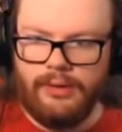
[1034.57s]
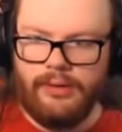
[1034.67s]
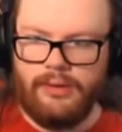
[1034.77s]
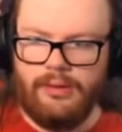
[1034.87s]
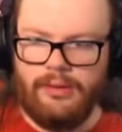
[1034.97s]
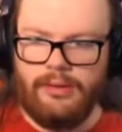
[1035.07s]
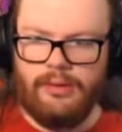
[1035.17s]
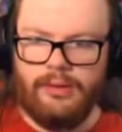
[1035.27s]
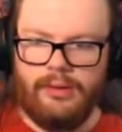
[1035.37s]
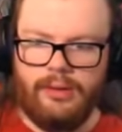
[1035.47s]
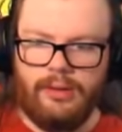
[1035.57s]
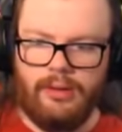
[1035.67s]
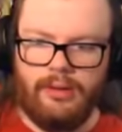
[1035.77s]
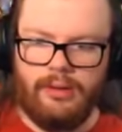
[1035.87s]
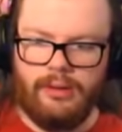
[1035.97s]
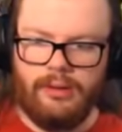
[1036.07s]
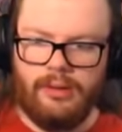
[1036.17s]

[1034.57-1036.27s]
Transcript: Nothing is said.